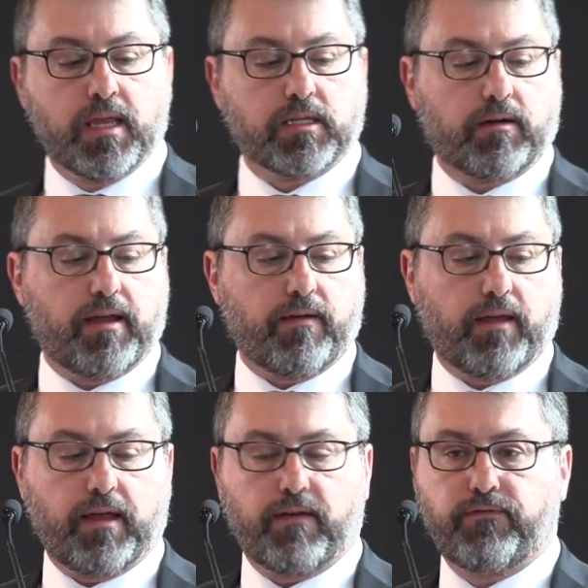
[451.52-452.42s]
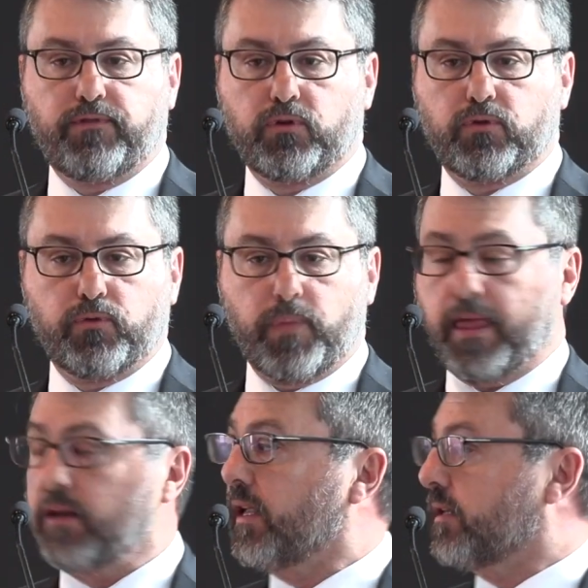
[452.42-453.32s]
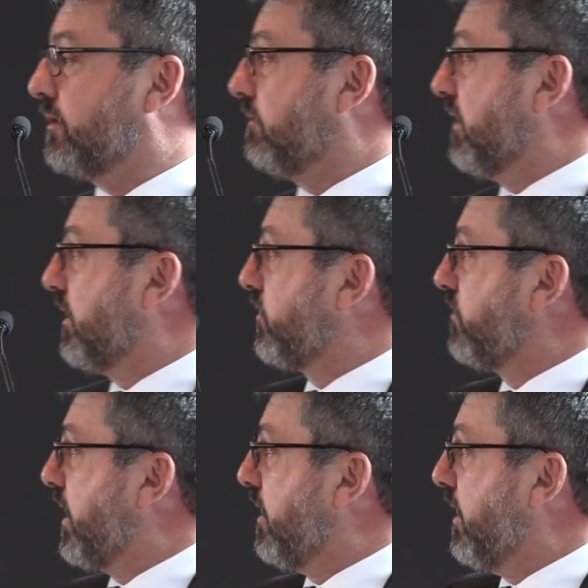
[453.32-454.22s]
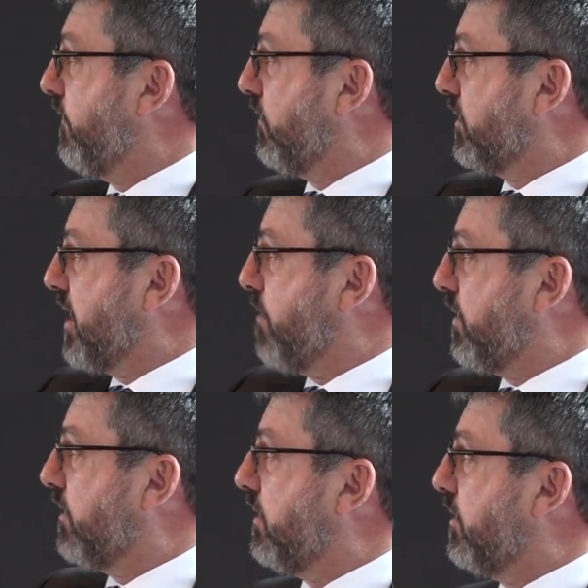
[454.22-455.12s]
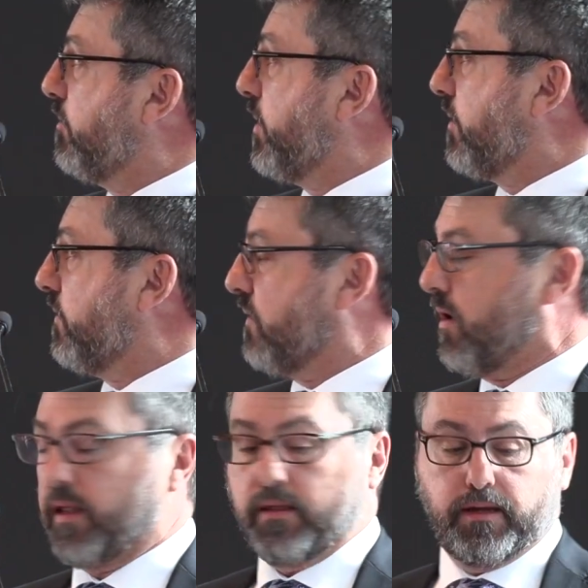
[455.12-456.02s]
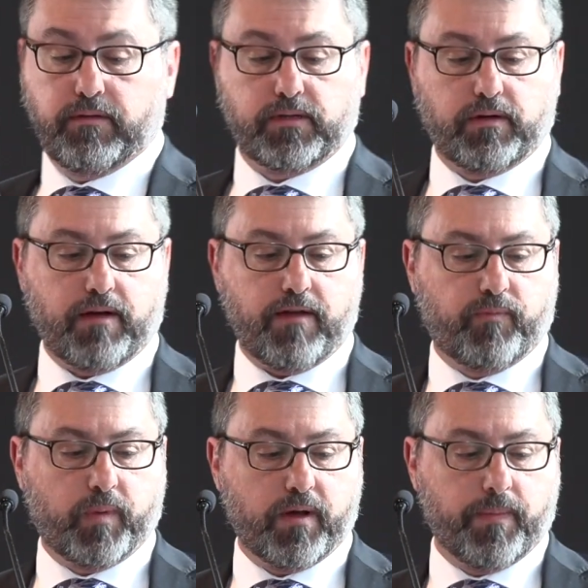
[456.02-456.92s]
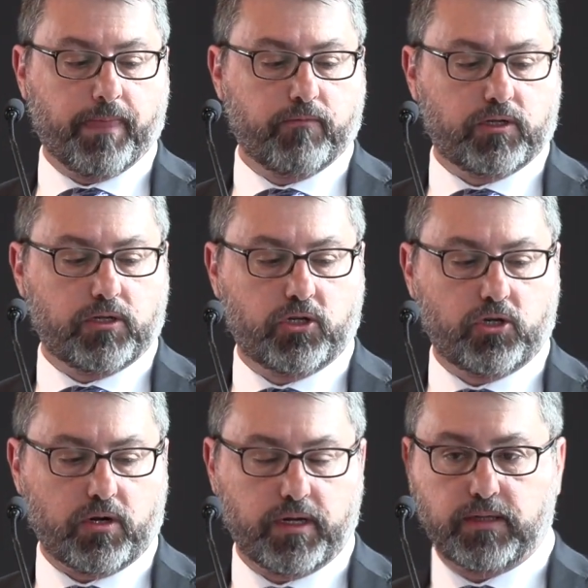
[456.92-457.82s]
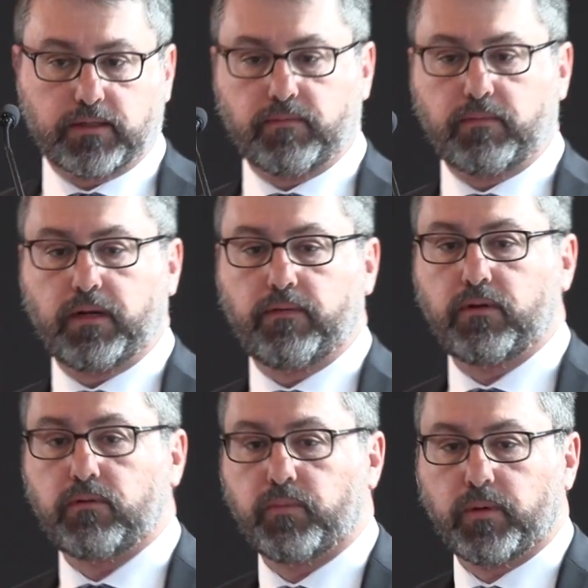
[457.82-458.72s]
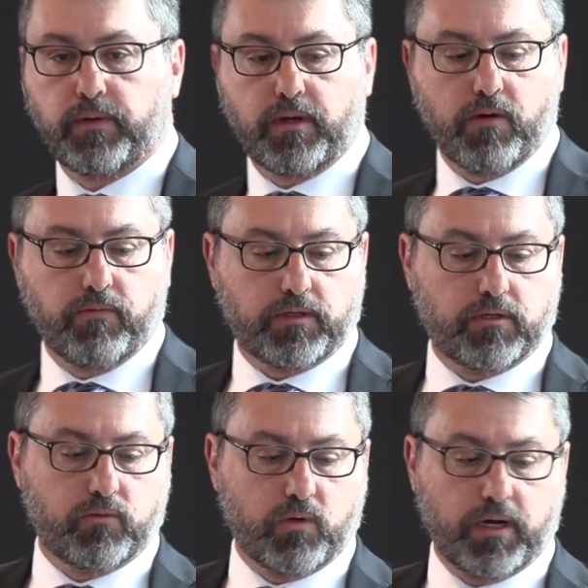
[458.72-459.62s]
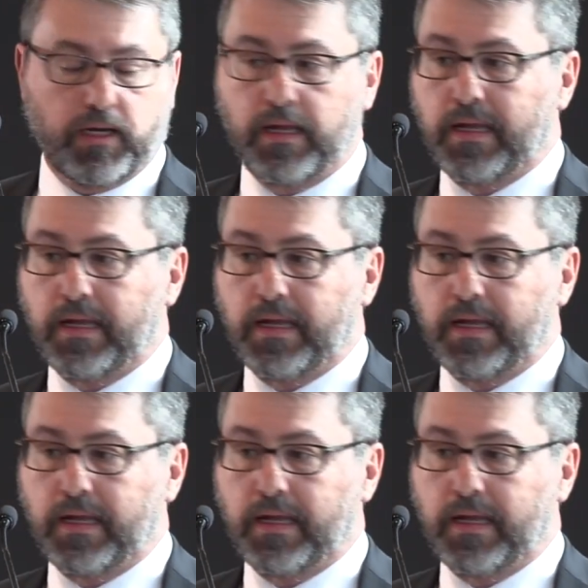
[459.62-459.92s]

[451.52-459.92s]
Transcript: So our view, and that's illustrated here, for example, on the bottom right there, is a graph by Richard Schoddy. Many of you will probably know Richard's work.